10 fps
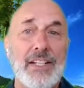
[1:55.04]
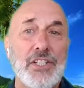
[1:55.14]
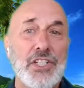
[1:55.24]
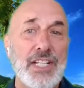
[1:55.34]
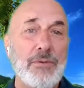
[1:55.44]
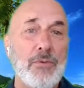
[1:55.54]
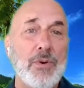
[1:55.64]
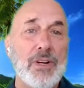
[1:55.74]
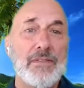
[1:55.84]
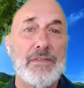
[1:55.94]
She
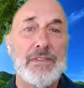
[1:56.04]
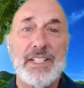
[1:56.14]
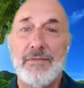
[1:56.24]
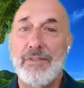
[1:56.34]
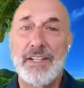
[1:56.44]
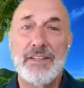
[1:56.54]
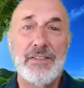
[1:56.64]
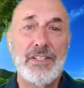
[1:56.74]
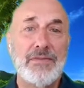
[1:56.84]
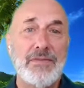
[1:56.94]
worked for several
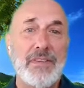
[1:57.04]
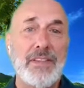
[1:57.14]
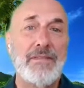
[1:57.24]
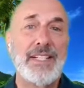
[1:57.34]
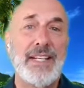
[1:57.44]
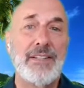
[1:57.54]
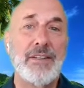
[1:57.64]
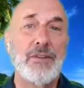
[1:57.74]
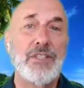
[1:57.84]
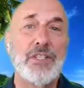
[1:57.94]
years for the Visiting
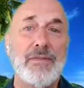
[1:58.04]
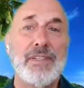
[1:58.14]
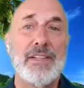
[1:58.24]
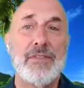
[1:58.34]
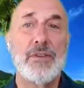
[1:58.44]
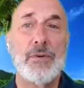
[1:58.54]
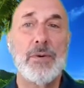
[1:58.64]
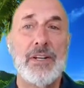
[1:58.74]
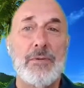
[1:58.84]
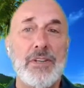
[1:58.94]
Nurse Service of New
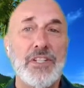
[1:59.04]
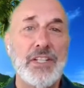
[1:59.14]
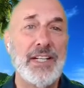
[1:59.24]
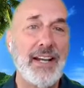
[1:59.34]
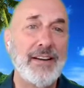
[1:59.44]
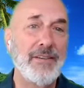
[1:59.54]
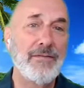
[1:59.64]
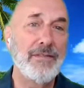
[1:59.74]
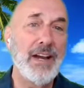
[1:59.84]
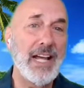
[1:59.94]
York, where she cared
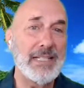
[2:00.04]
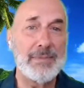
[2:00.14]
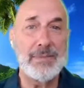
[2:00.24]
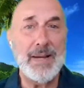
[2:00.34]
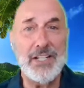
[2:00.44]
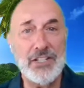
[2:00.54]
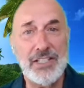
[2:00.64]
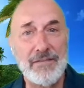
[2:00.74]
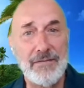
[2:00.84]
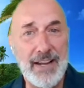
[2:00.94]
for hospice patients and